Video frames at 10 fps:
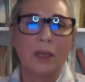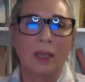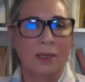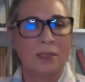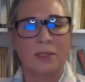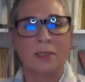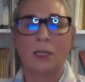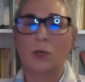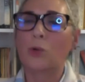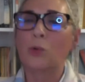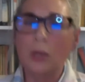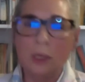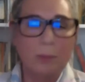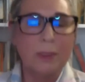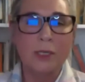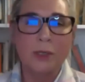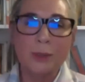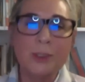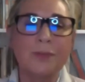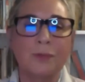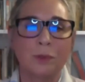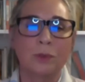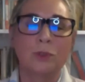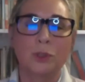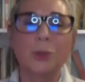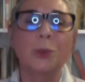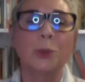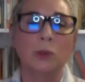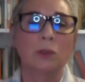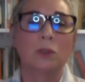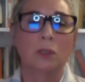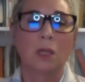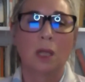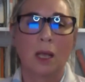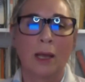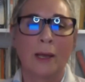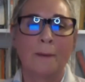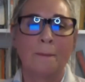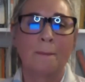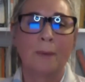it is an incredibly useful tool. And